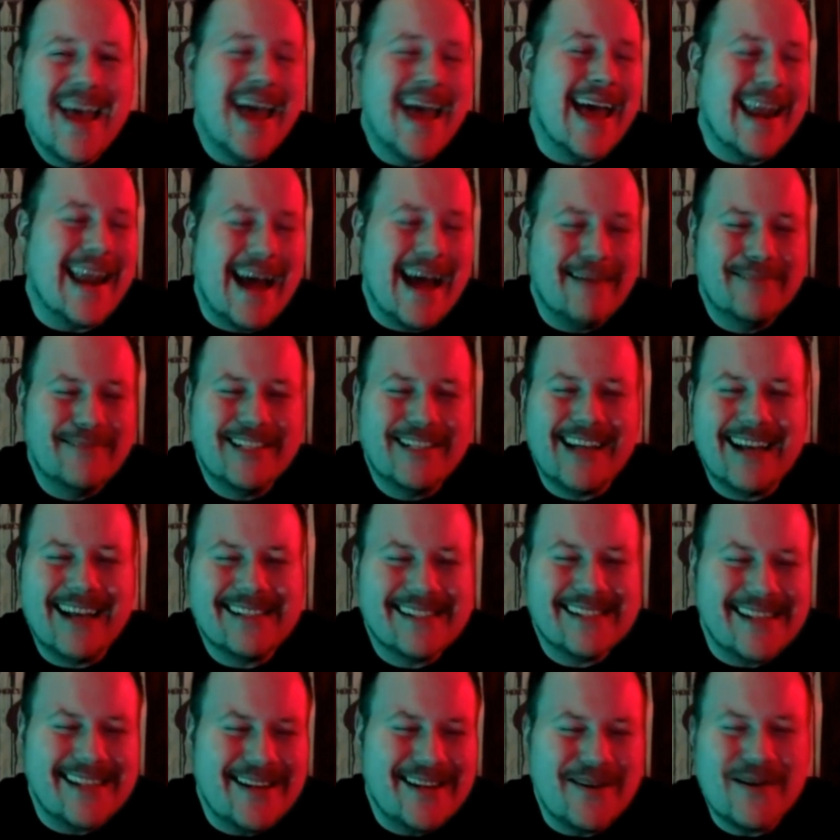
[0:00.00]
And I'm
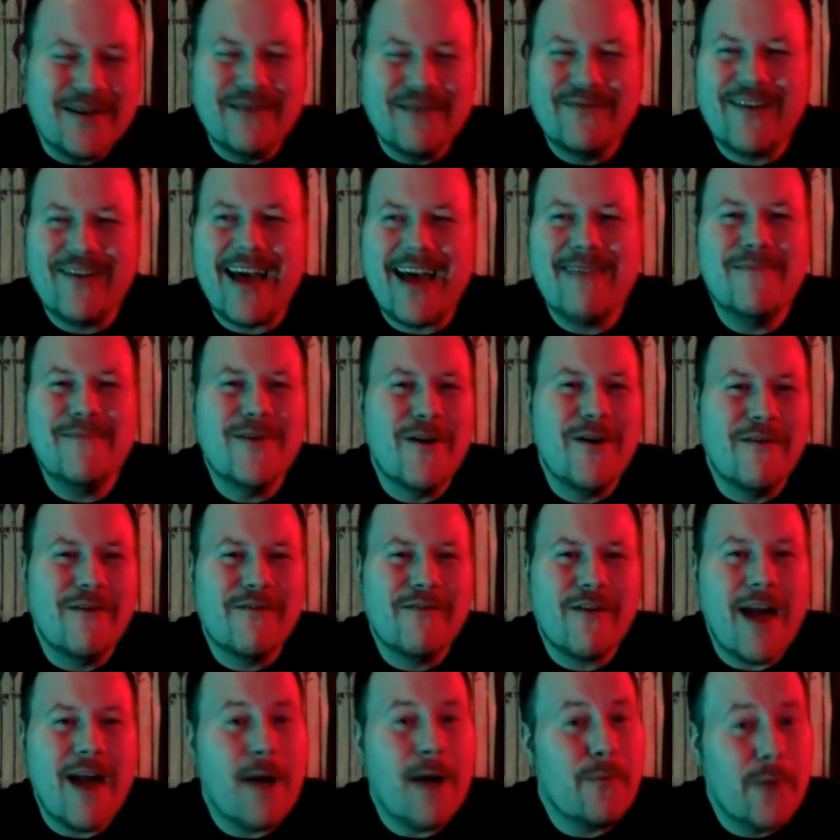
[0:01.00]
Justin. You can find me
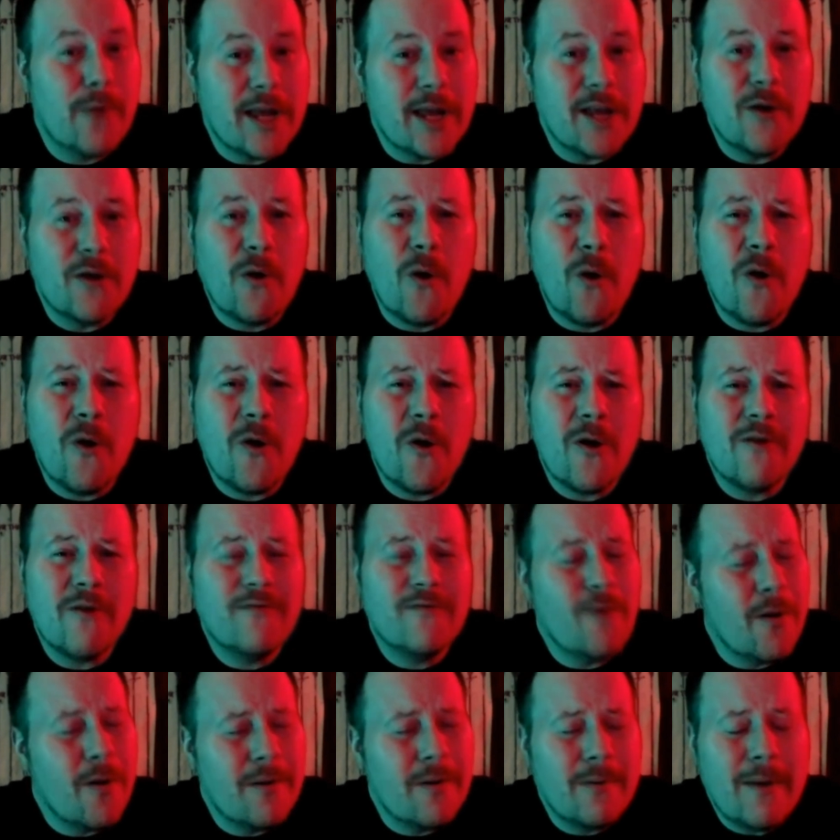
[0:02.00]
over at Wicked Horror,
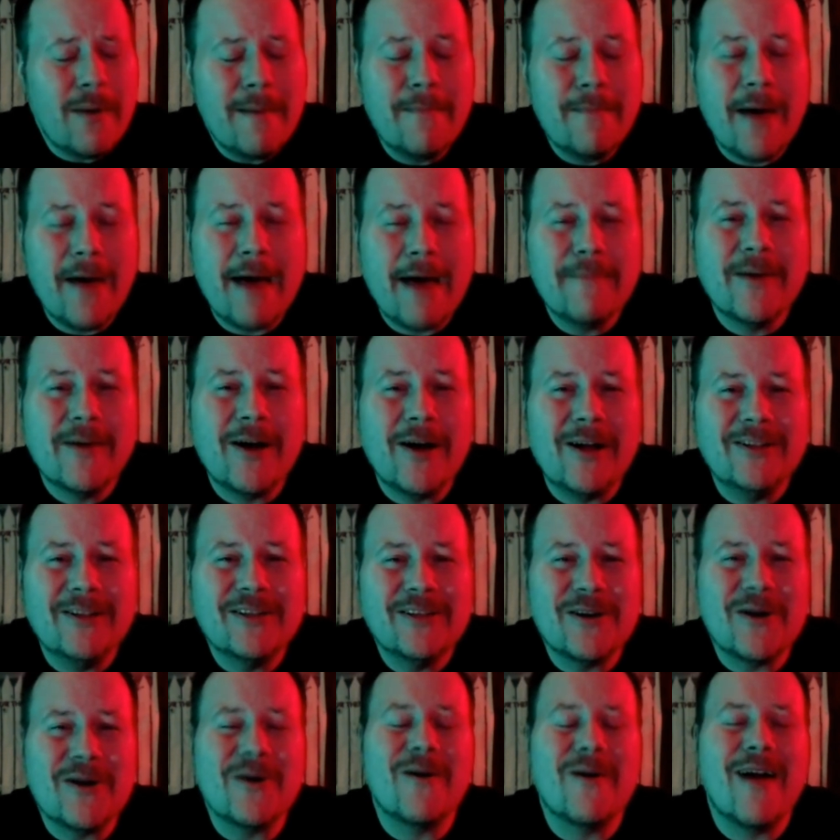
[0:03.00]
Horror One Pop
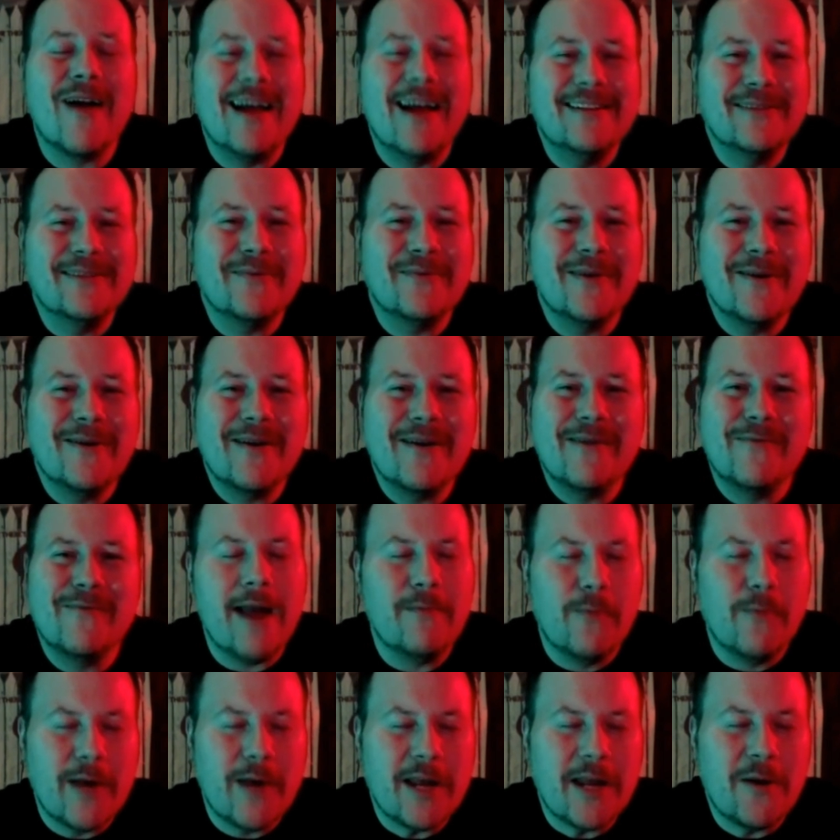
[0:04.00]
Culture, or on Twitter
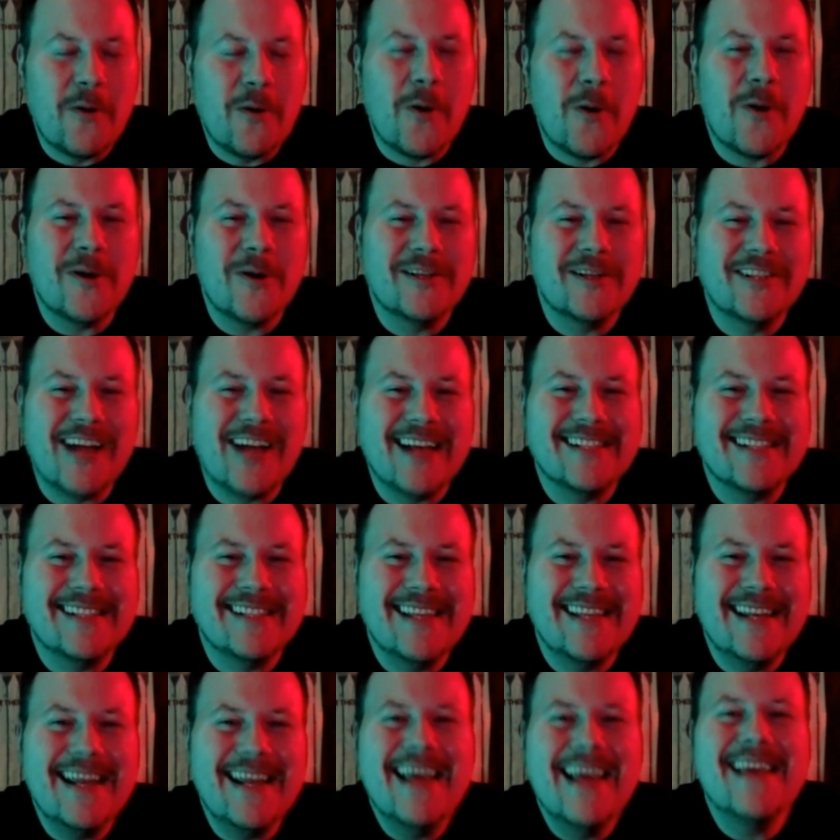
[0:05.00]
at Wicked Horror
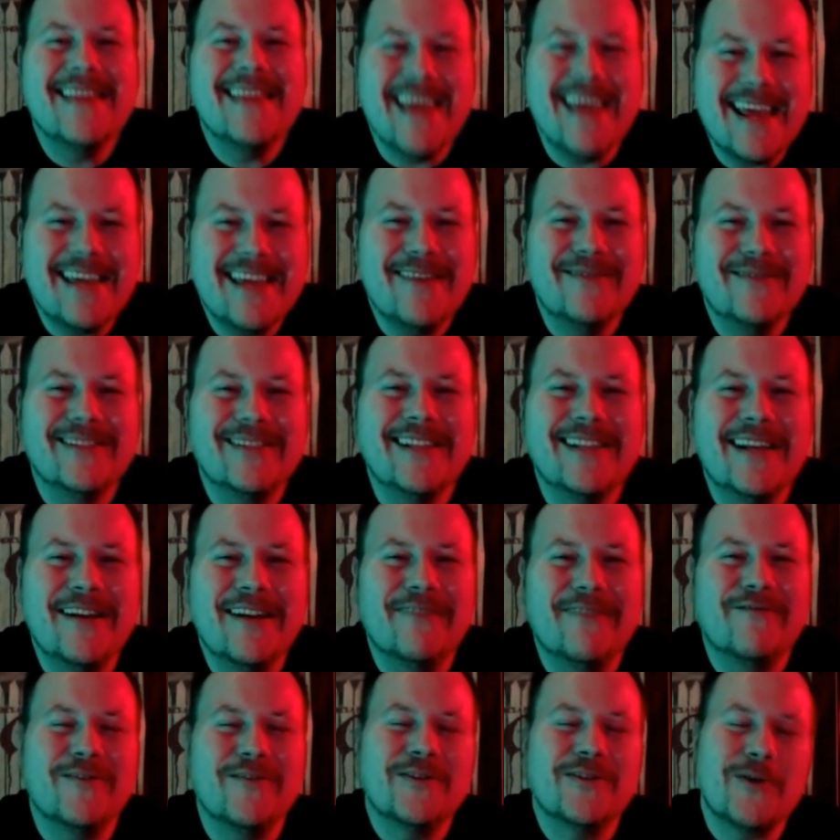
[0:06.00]
Justin. Thank you,
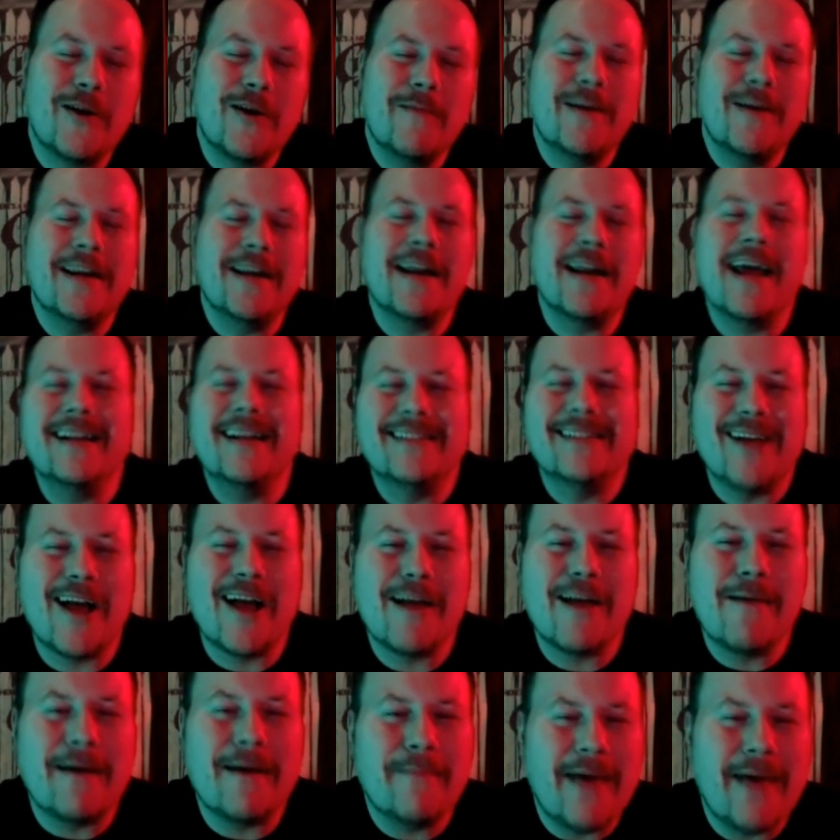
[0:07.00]
Zena, for joining me tonight and
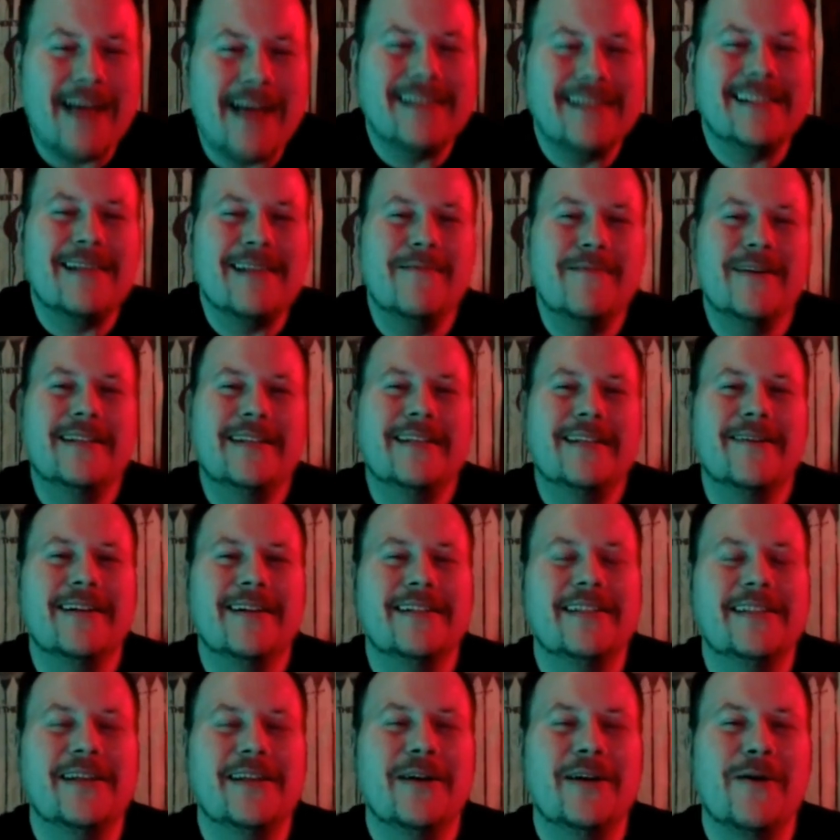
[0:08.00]
talking about Pet
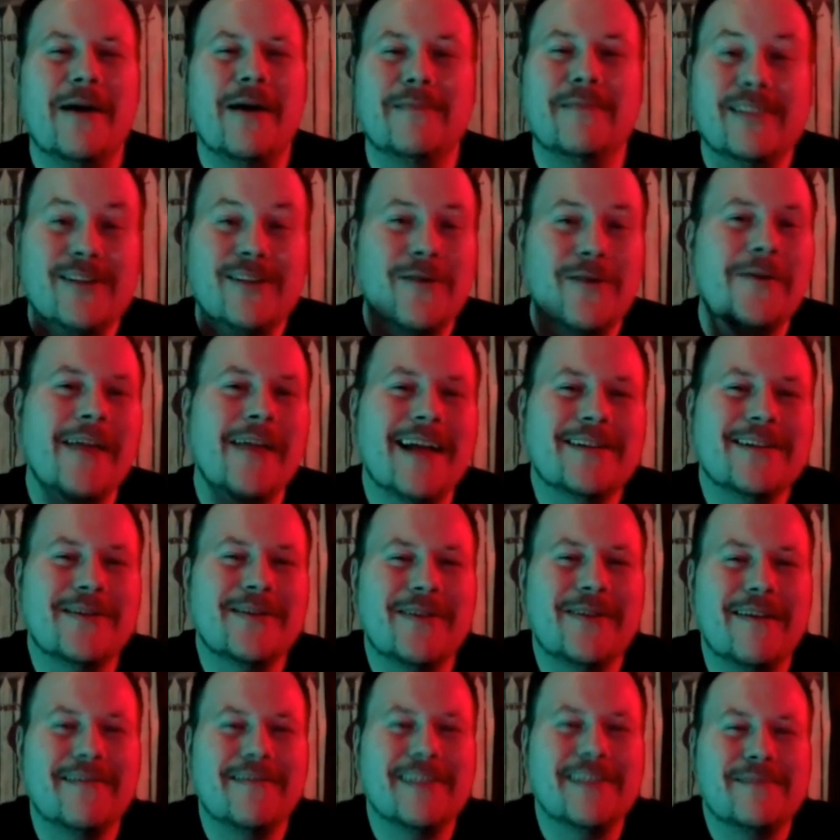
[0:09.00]
Sematary 2. I'm so glad you
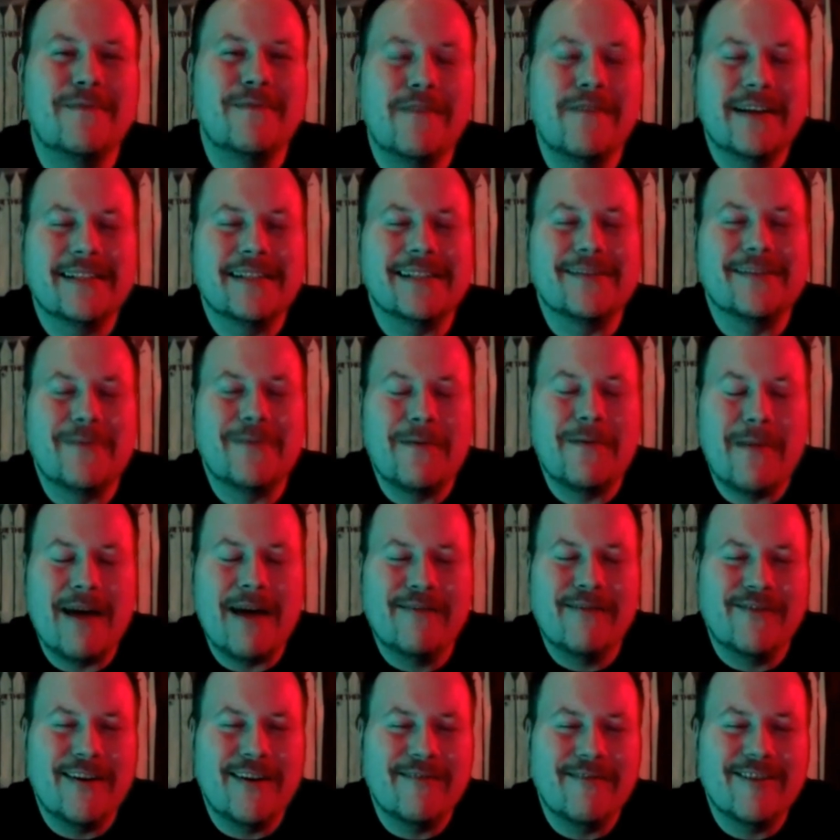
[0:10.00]
love this movie because it's one of
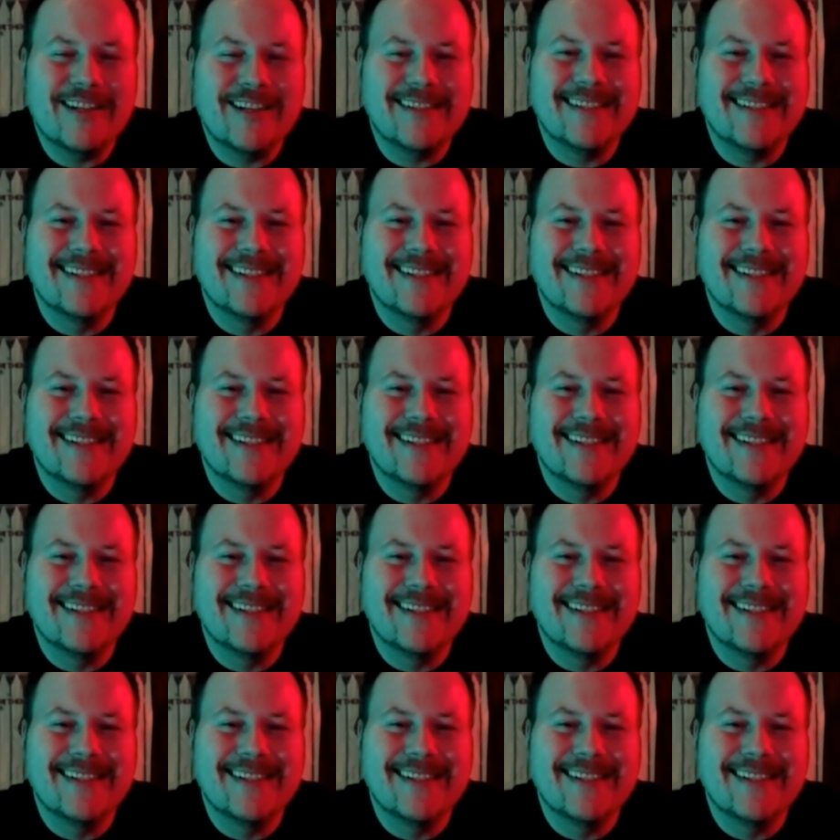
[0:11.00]
my favorites.